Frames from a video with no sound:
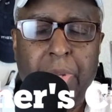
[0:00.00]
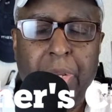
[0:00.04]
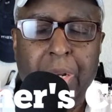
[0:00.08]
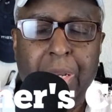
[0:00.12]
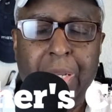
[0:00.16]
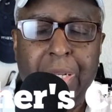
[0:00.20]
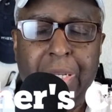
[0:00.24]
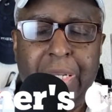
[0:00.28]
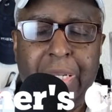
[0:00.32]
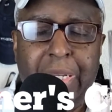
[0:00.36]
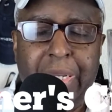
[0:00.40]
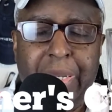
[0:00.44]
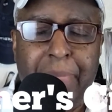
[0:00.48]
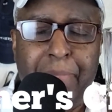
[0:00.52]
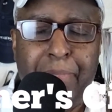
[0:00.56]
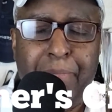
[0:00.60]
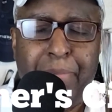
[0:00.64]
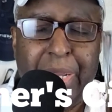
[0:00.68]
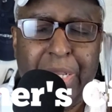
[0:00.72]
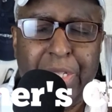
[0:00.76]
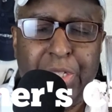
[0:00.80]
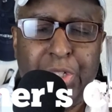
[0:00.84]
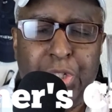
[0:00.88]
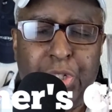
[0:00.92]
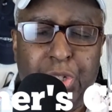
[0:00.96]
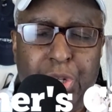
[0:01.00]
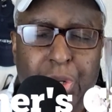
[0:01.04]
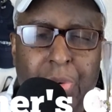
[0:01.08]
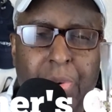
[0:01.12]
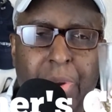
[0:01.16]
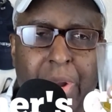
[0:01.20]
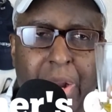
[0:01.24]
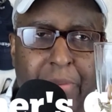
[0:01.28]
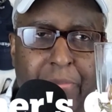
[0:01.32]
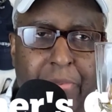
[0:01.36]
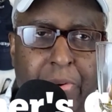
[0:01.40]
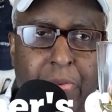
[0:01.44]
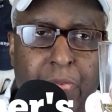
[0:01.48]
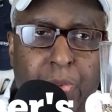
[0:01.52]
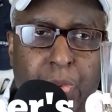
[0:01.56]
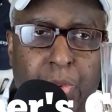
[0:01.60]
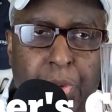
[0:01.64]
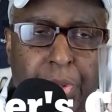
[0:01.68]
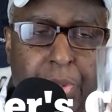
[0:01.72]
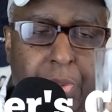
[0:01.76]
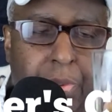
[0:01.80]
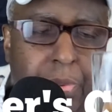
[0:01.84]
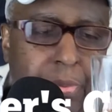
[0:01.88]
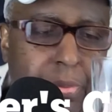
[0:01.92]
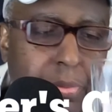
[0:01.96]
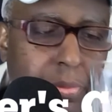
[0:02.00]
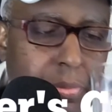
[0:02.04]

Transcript: be the best year ever for you.